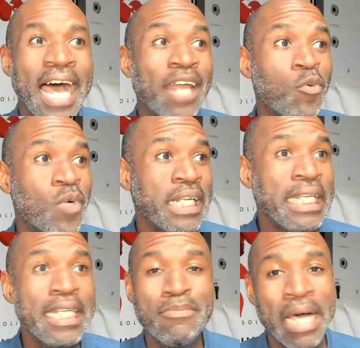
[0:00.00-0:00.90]
I don't want
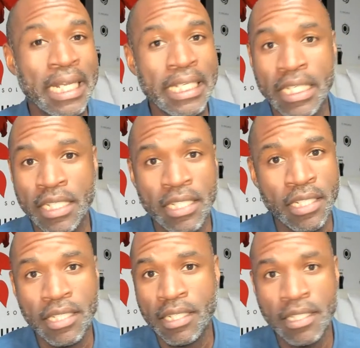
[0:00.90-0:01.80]
anybody
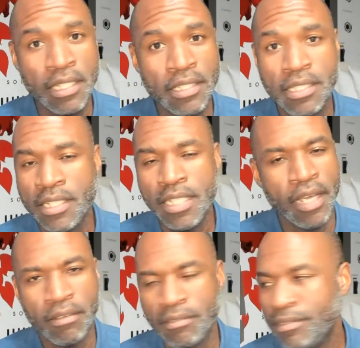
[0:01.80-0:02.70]
to
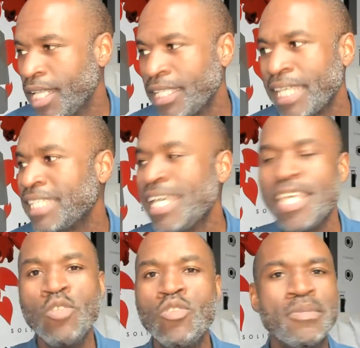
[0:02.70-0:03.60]
know. Like,
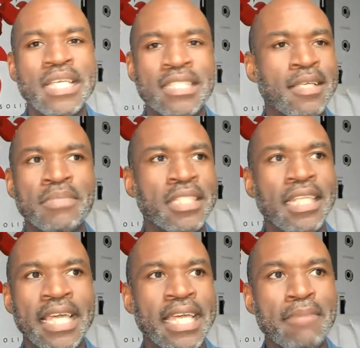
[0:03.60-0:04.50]
YouTube is not something that
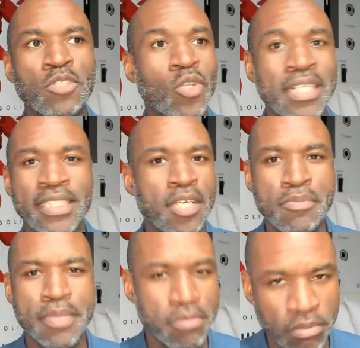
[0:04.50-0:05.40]
like I'm trying to tell
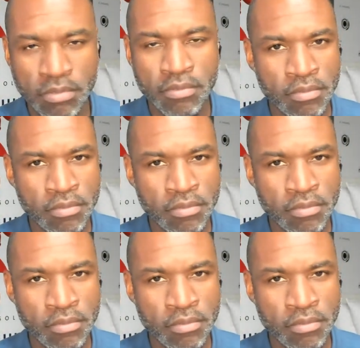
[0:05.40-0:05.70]
people